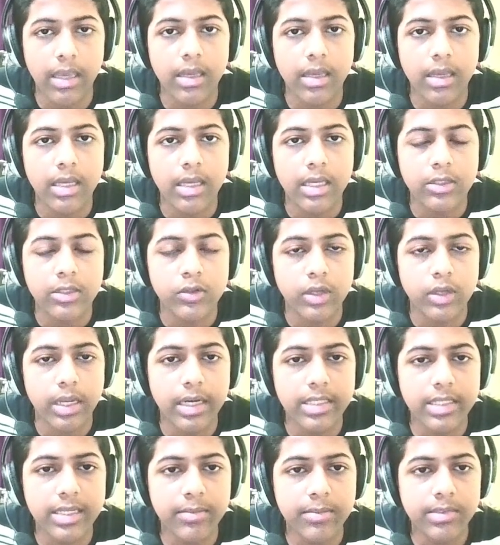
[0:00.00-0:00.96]
Okay,
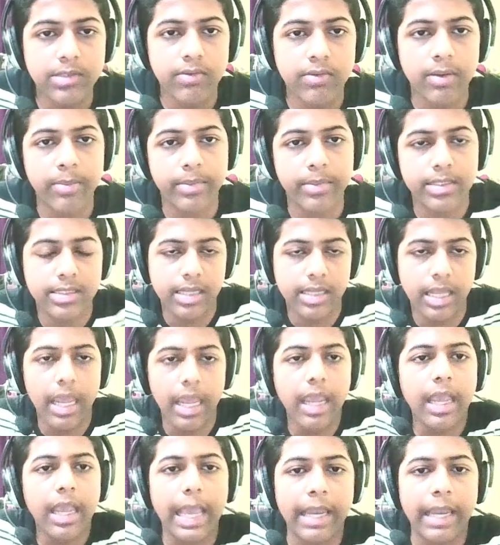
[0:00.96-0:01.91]
so here comes
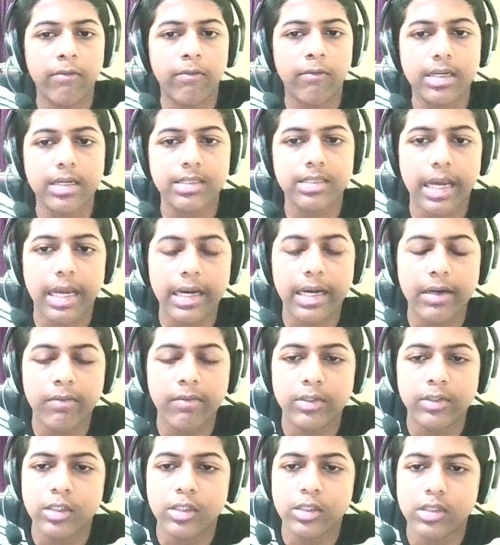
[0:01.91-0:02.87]
one mistake, and
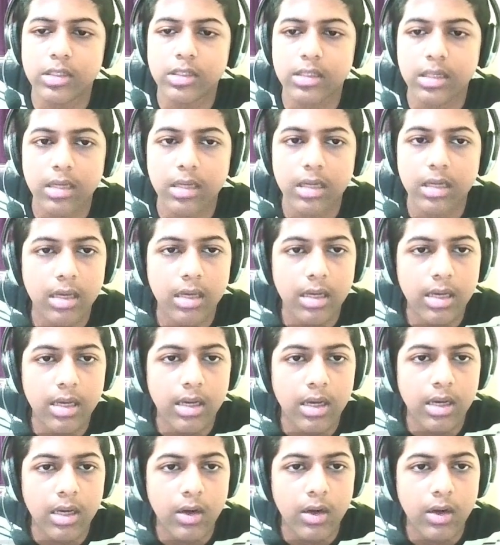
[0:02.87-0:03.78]
what's that, we just,